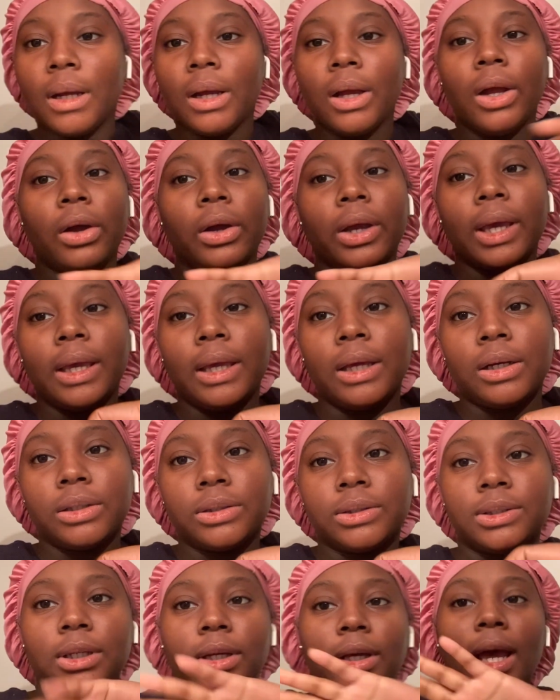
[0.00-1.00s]
Okay, y'all,
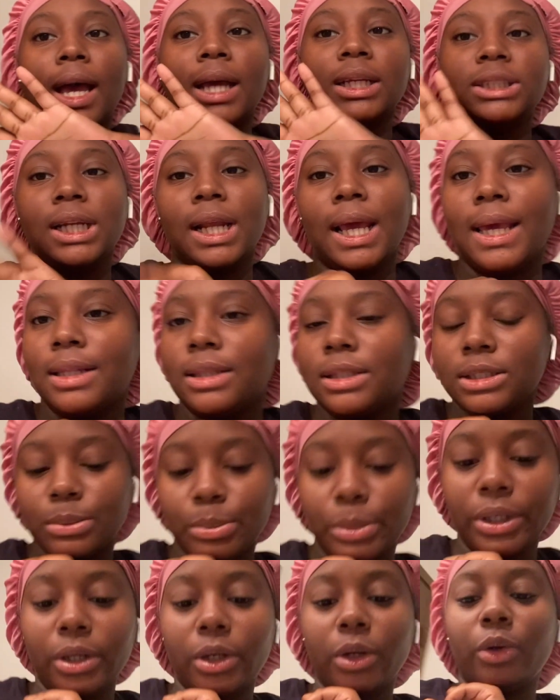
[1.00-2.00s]
so I should have had this
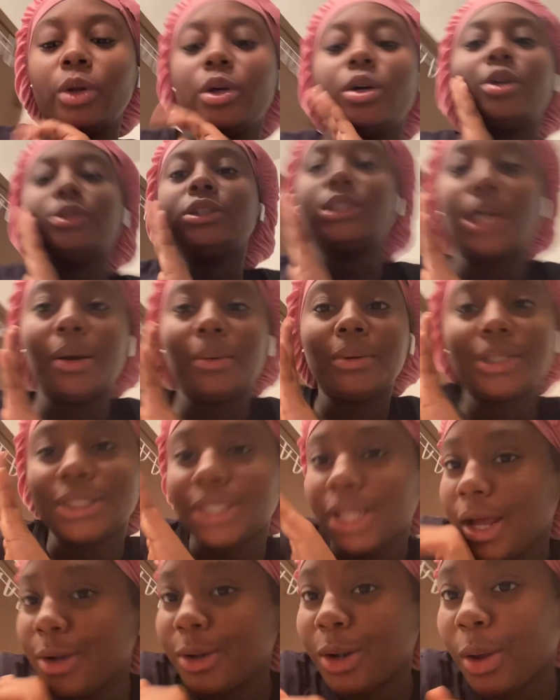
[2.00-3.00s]
building on the whole time, because
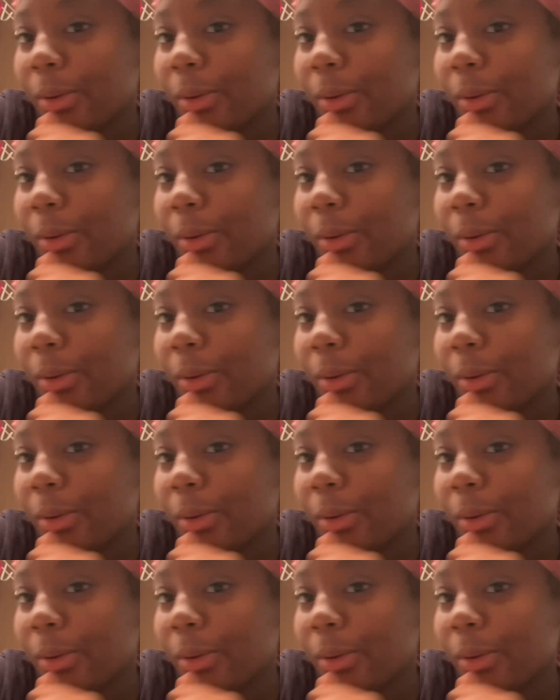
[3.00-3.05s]
y'all know